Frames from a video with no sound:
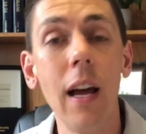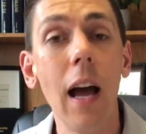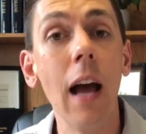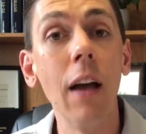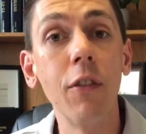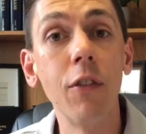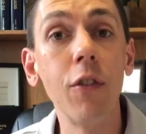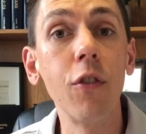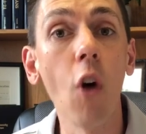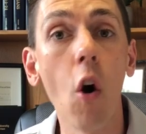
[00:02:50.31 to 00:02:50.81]

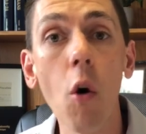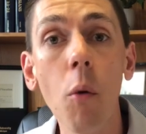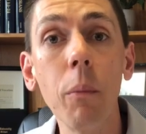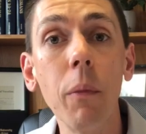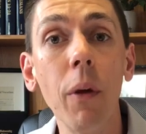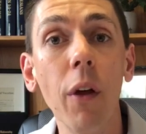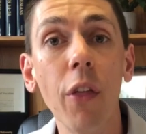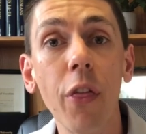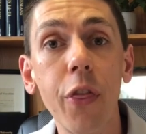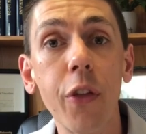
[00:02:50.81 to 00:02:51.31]
as
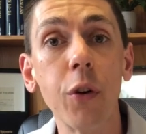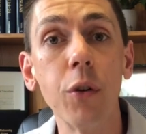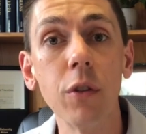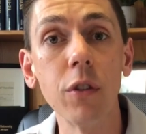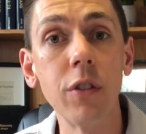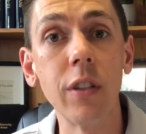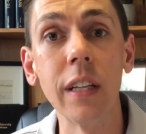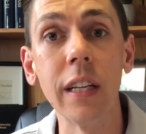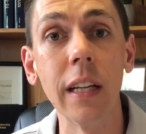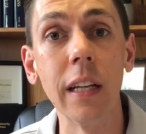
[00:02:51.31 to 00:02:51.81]
Psalm
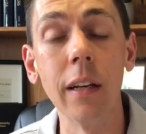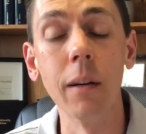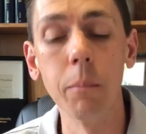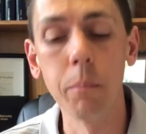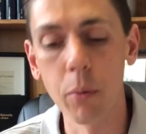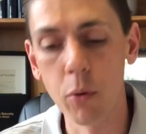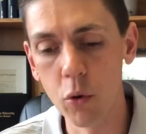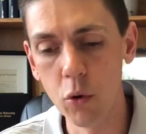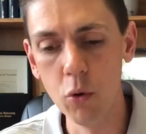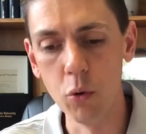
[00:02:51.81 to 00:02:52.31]
13
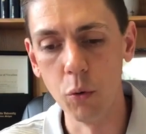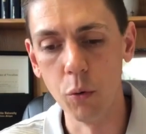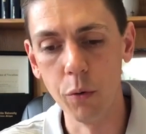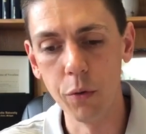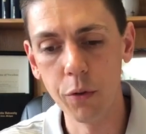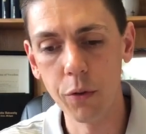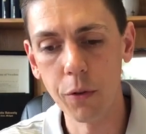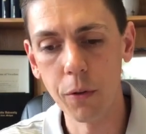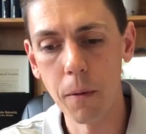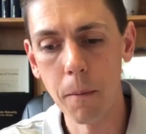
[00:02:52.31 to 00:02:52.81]

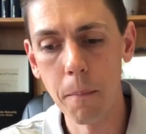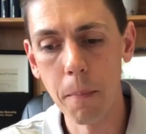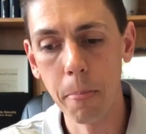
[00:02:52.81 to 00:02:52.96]
proves.